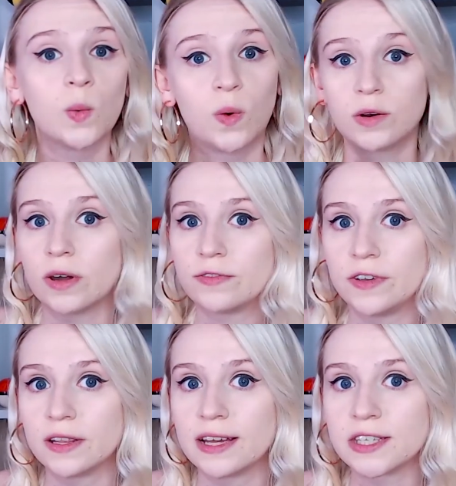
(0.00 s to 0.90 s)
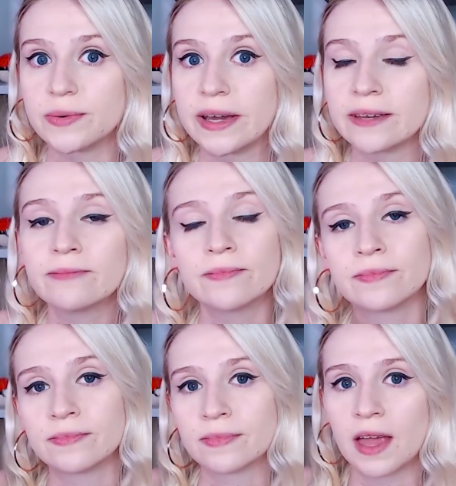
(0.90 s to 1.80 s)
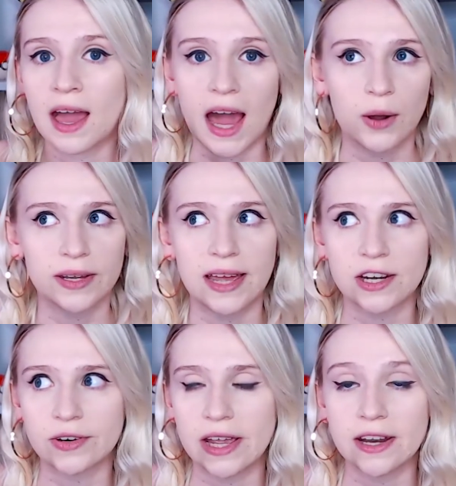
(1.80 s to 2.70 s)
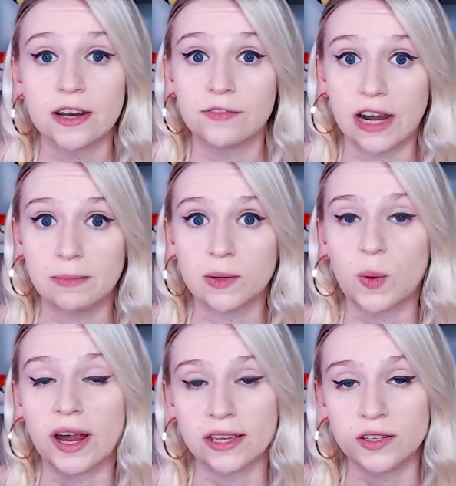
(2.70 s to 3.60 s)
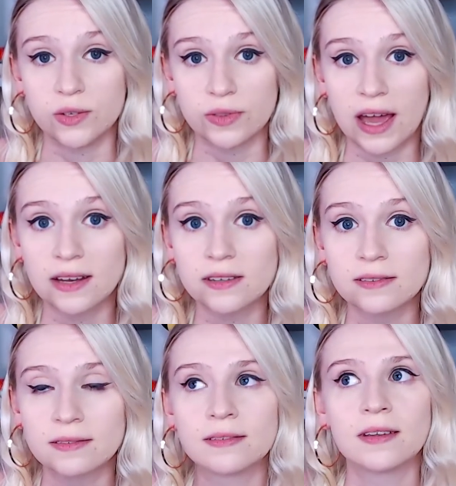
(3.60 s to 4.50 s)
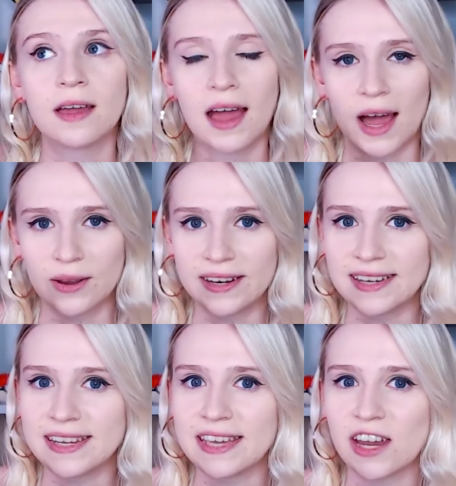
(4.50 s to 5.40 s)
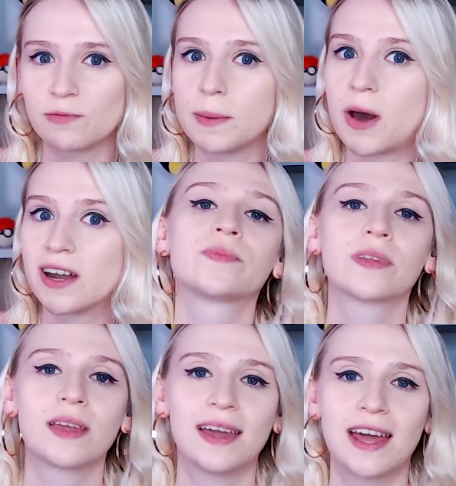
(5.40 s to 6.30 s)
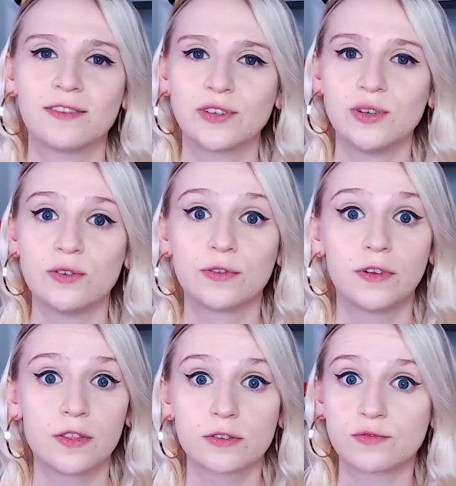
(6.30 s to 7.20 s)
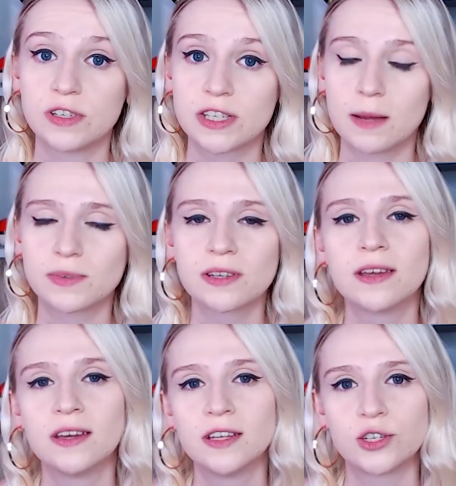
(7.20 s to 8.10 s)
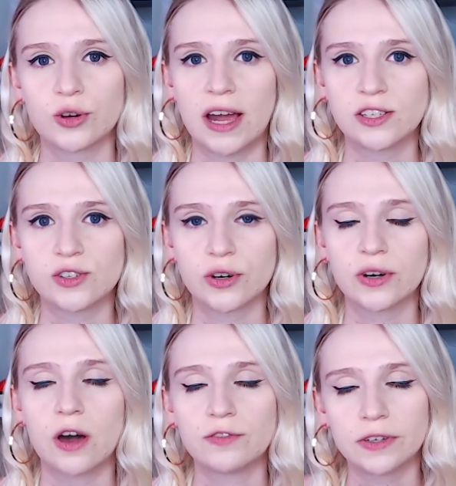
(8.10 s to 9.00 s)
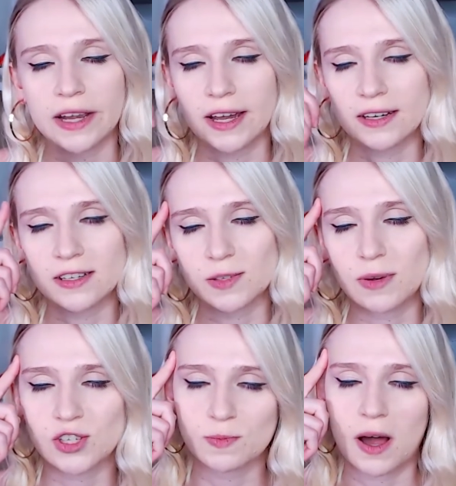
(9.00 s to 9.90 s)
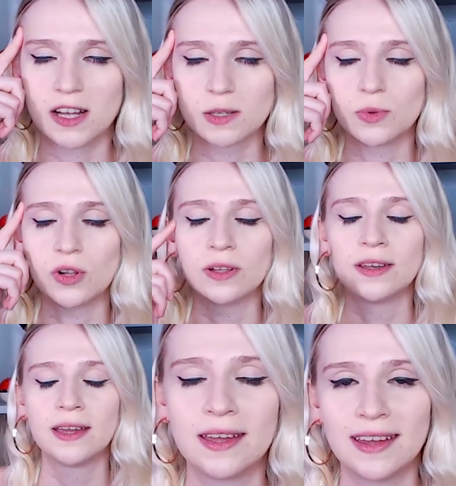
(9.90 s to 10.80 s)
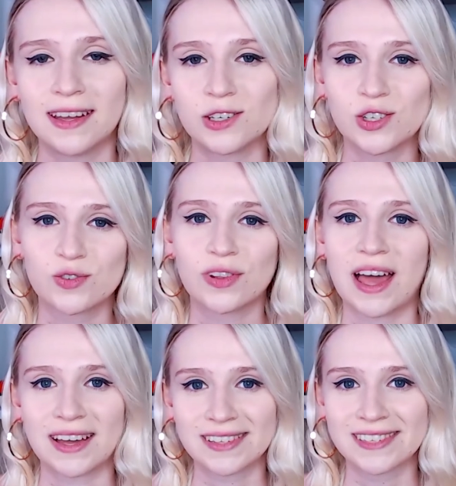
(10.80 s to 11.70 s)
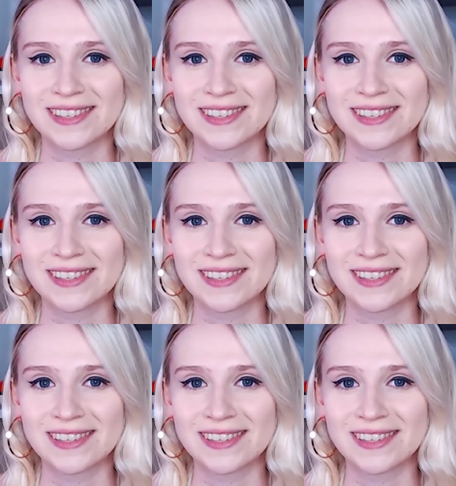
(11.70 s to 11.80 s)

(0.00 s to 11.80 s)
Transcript: do I feel like doing? How can I create an environment where I can do that? How can I take care of my body? And after you've fulfilled those 3 steps, try to turn off your head as much as possible and just relax.